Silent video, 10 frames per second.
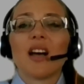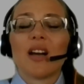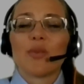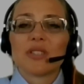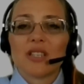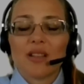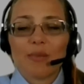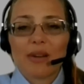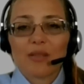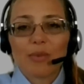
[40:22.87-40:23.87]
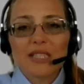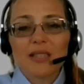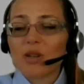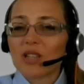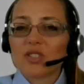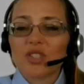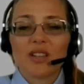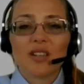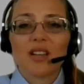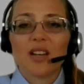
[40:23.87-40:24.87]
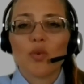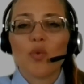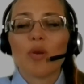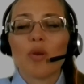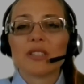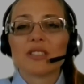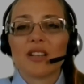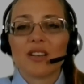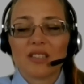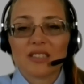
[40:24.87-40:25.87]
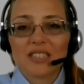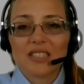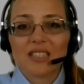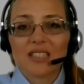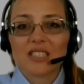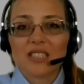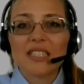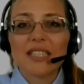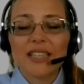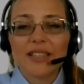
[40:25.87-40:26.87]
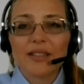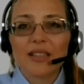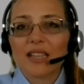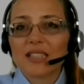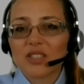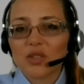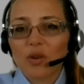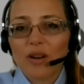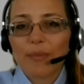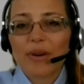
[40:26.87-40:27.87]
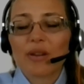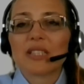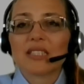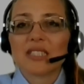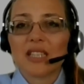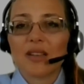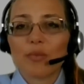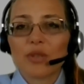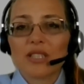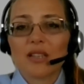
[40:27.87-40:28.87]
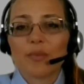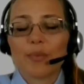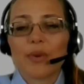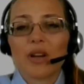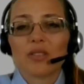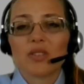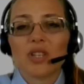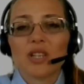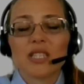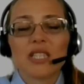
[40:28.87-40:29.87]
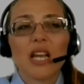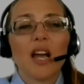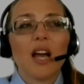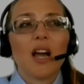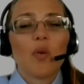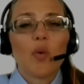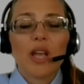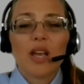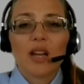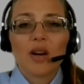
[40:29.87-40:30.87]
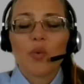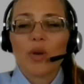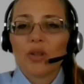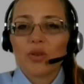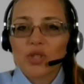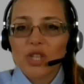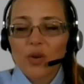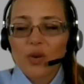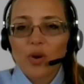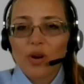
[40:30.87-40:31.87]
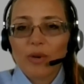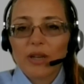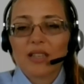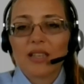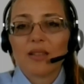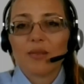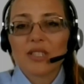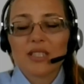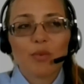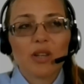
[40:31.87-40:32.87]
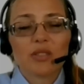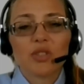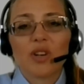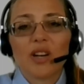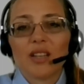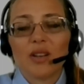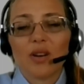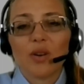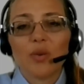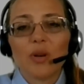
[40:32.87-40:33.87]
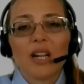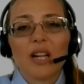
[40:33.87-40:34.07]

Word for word: I will tell about Muslim culture. Uh, are considered seen. Let's talk about extreme Muslim cultures, where when you shake woman in Muslim culture, I know